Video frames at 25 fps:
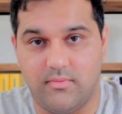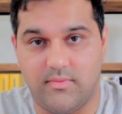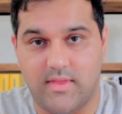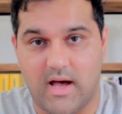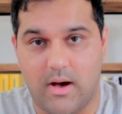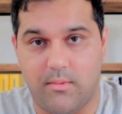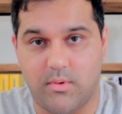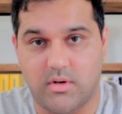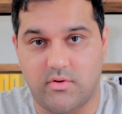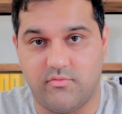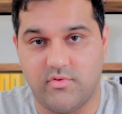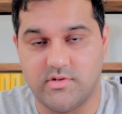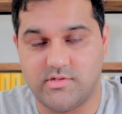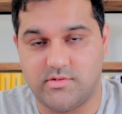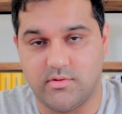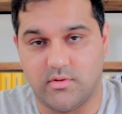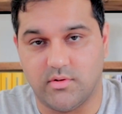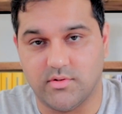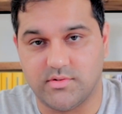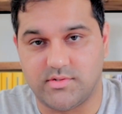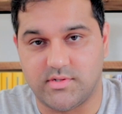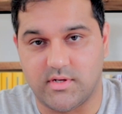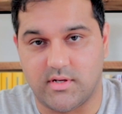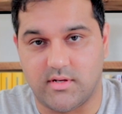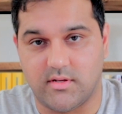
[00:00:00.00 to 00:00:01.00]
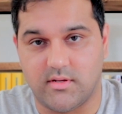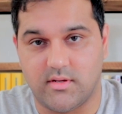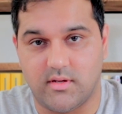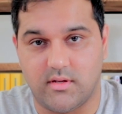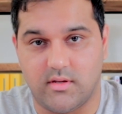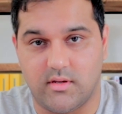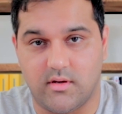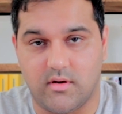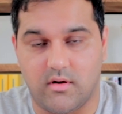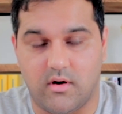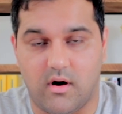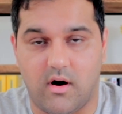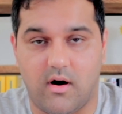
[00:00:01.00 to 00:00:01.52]
that would have resulted
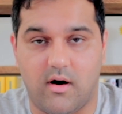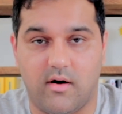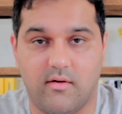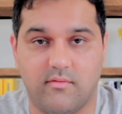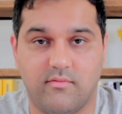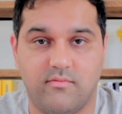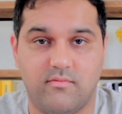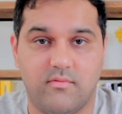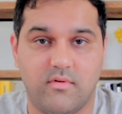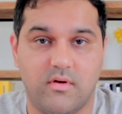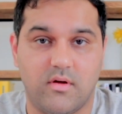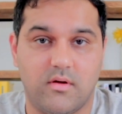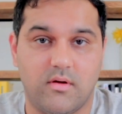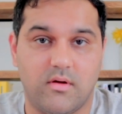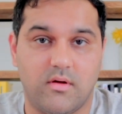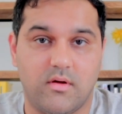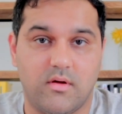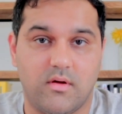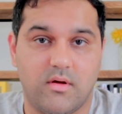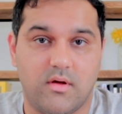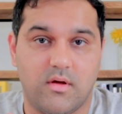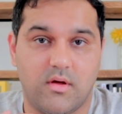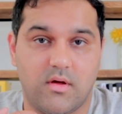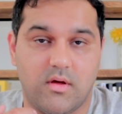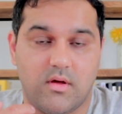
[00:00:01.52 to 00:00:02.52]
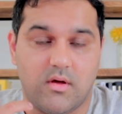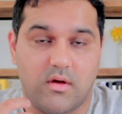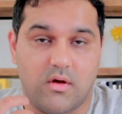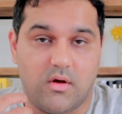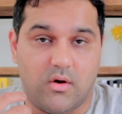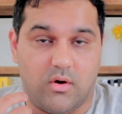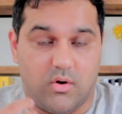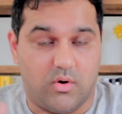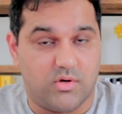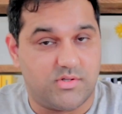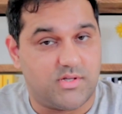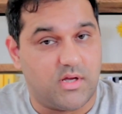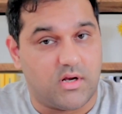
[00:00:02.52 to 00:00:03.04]
of
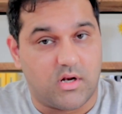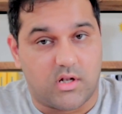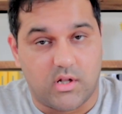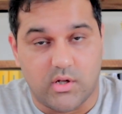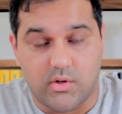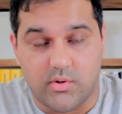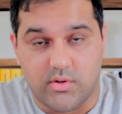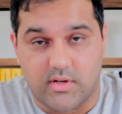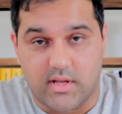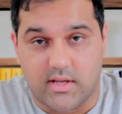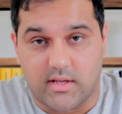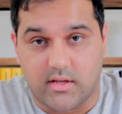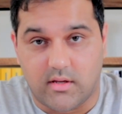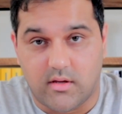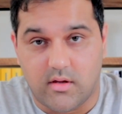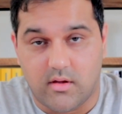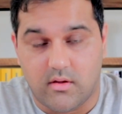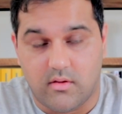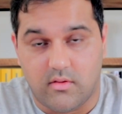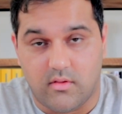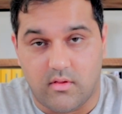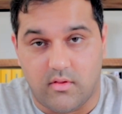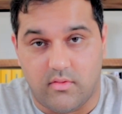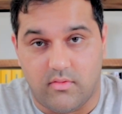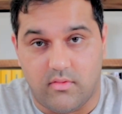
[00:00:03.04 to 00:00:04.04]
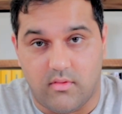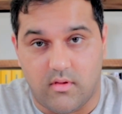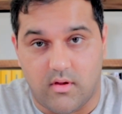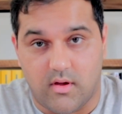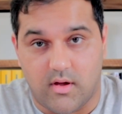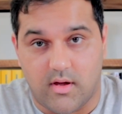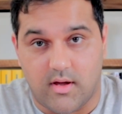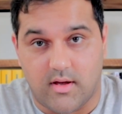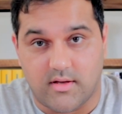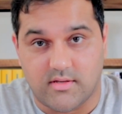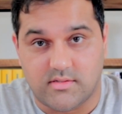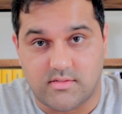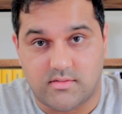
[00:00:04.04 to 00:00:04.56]
us including
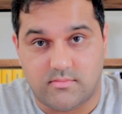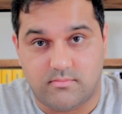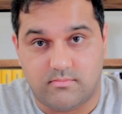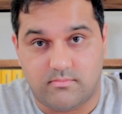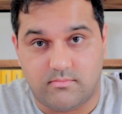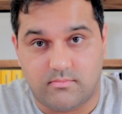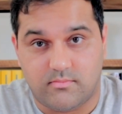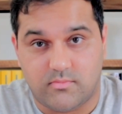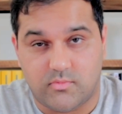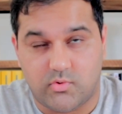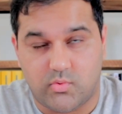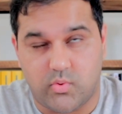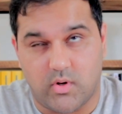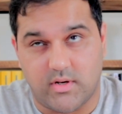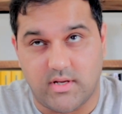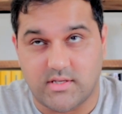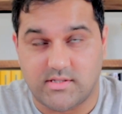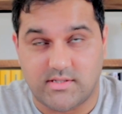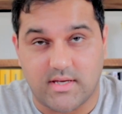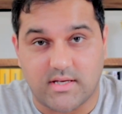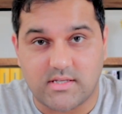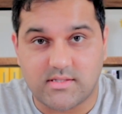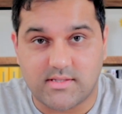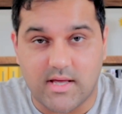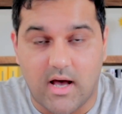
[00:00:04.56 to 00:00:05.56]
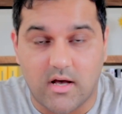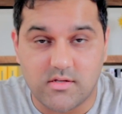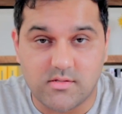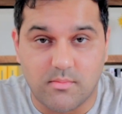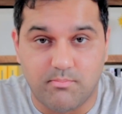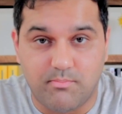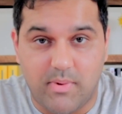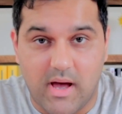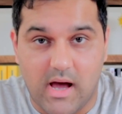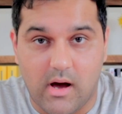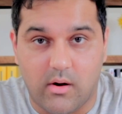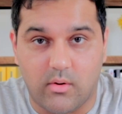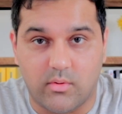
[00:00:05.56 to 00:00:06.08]

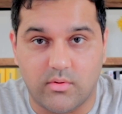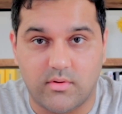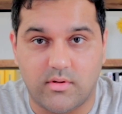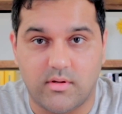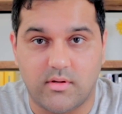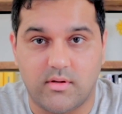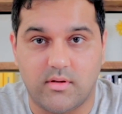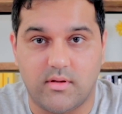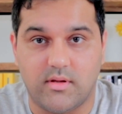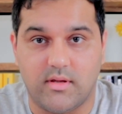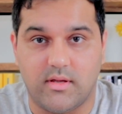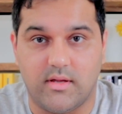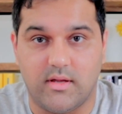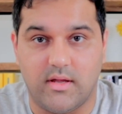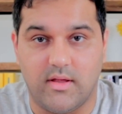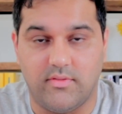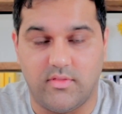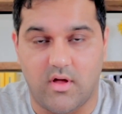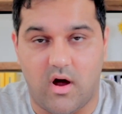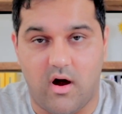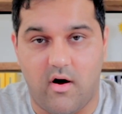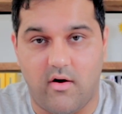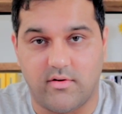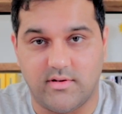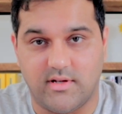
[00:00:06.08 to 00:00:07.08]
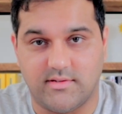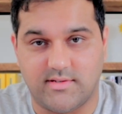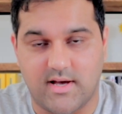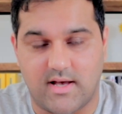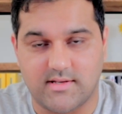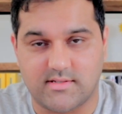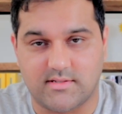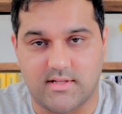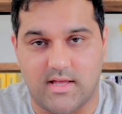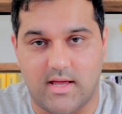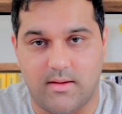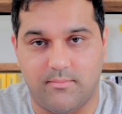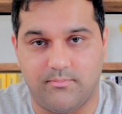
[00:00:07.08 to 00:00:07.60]
£26,000 in the R&D tax
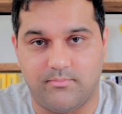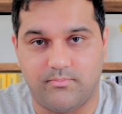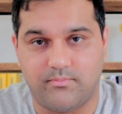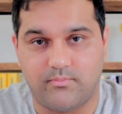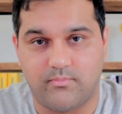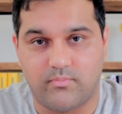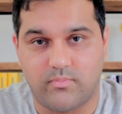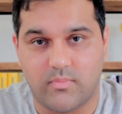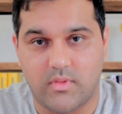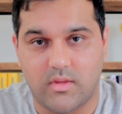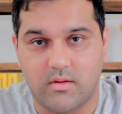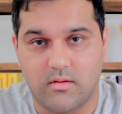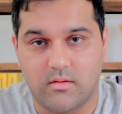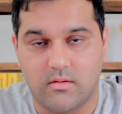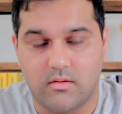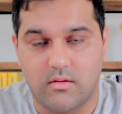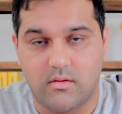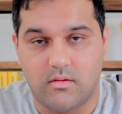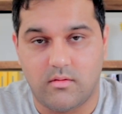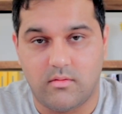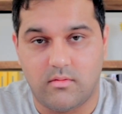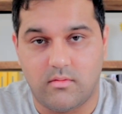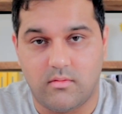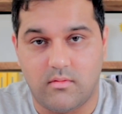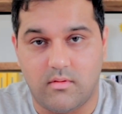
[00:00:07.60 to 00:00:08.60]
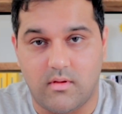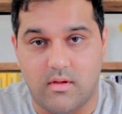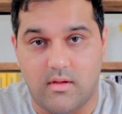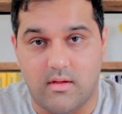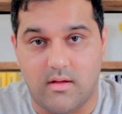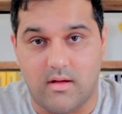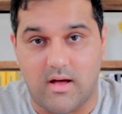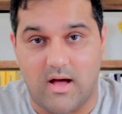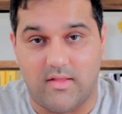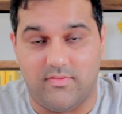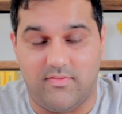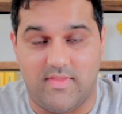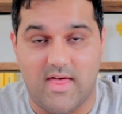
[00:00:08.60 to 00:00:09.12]
claim,
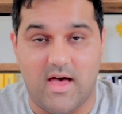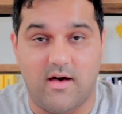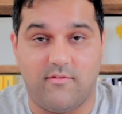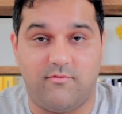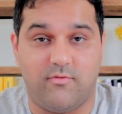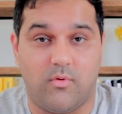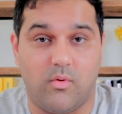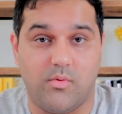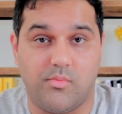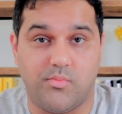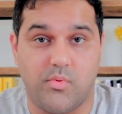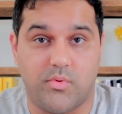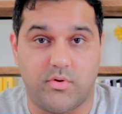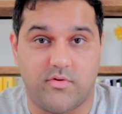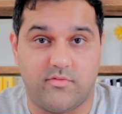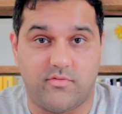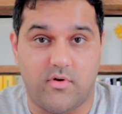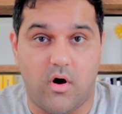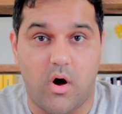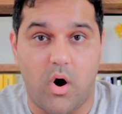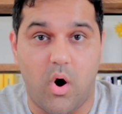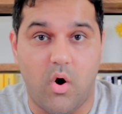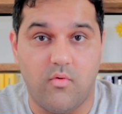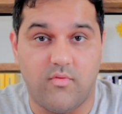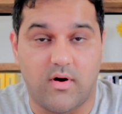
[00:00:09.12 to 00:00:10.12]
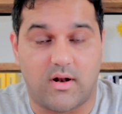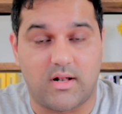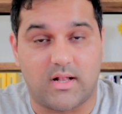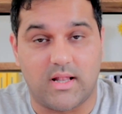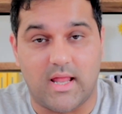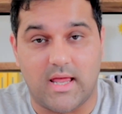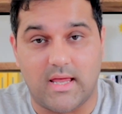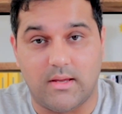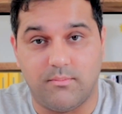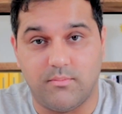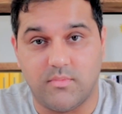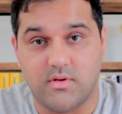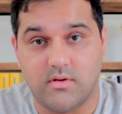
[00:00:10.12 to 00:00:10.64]
and therefore we would have
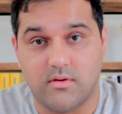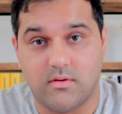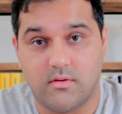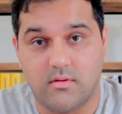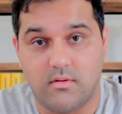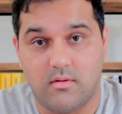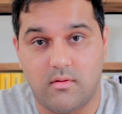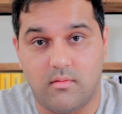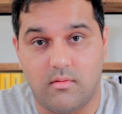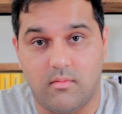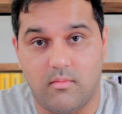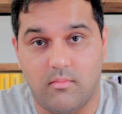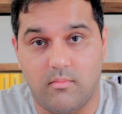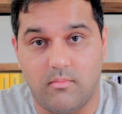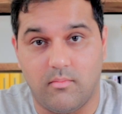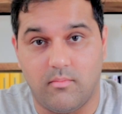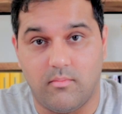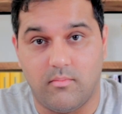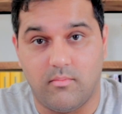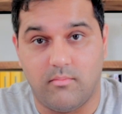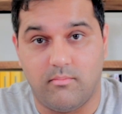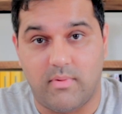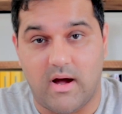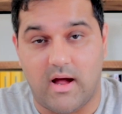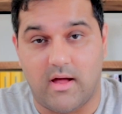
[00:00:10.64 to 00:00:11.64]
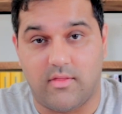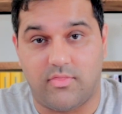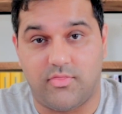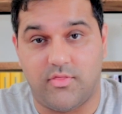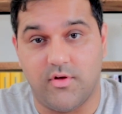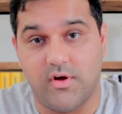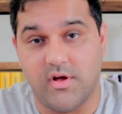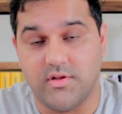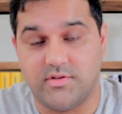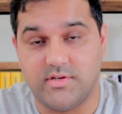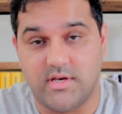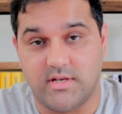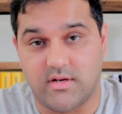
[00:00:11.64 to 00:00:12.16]
overclaimed by
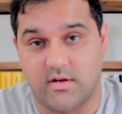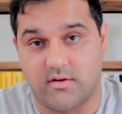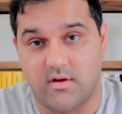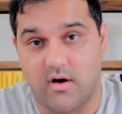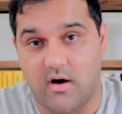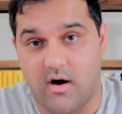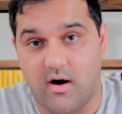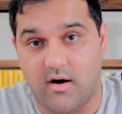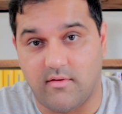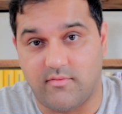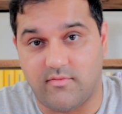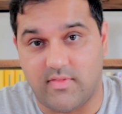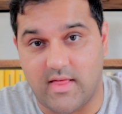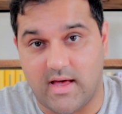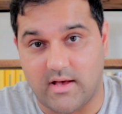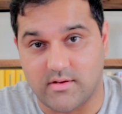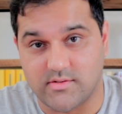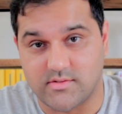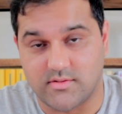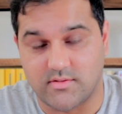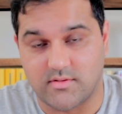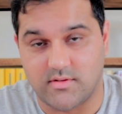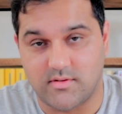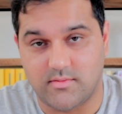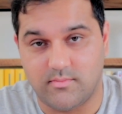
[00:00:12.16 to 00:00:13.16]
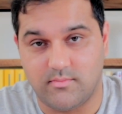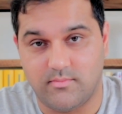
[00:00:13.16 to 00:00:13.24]
13,500.